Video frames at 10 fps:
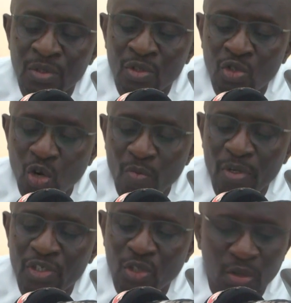so
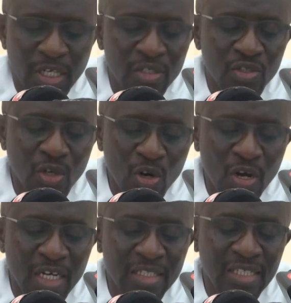much so that Solo
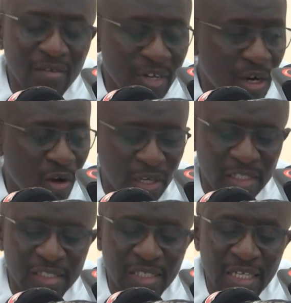and several
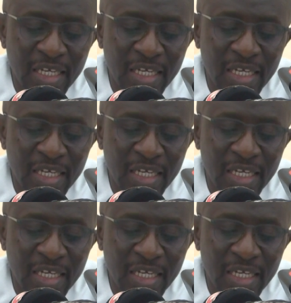others